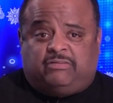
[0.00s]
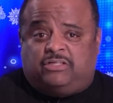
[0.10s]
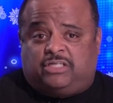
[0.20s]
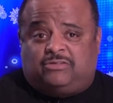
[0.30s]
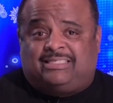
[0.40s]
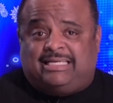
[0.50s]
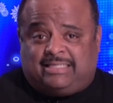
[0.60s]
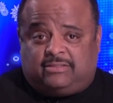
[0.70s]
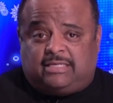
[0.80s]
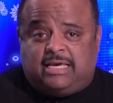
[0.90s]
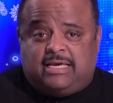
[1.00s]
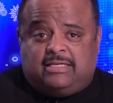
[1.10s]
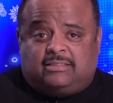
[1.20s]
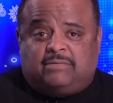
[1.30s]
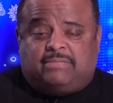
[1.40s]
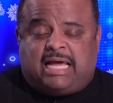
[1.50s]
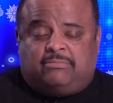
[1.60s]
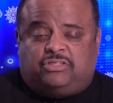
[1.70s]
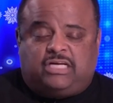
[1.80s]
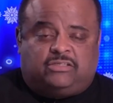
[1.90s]
jail sentence.
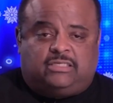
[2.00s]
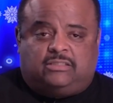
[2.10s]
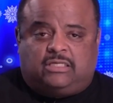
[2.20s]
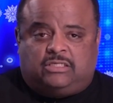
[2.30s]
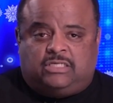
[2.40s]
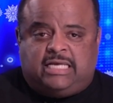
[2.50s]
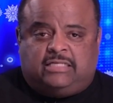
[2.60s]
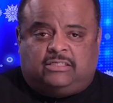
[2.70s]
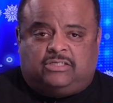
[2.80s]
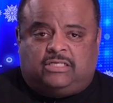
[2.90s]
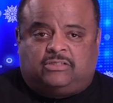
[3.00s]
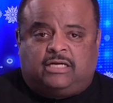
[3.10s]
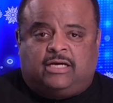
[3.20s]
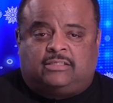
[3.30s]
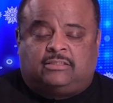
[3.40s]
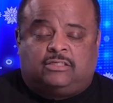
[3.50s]
Sometimes justice needs just us.